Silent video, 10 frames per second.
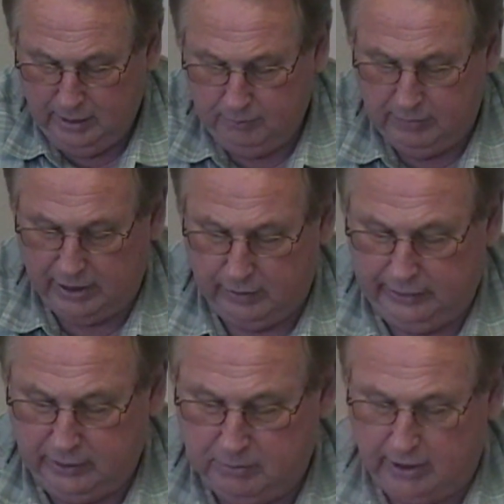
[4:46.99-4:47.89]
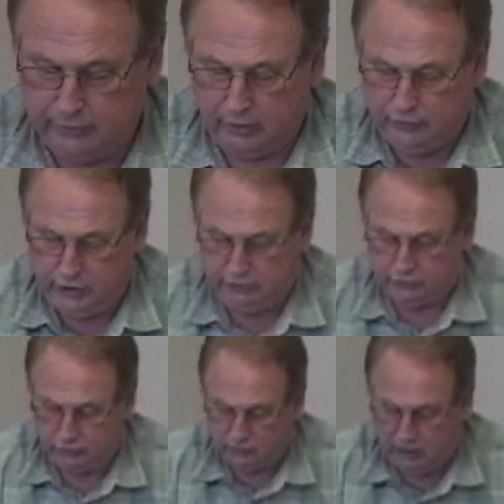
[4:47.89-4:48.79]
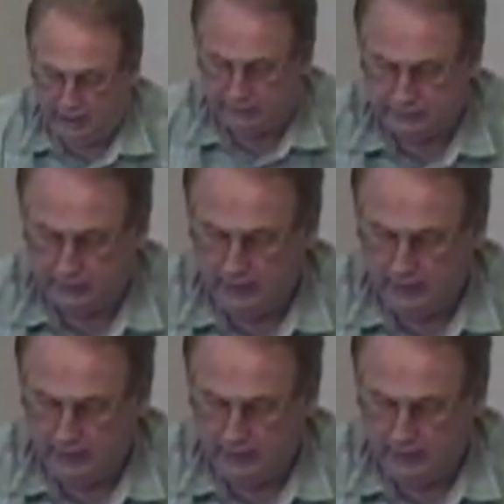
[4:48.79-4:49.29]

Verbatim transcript: Mary, the mother of Jesus Christ,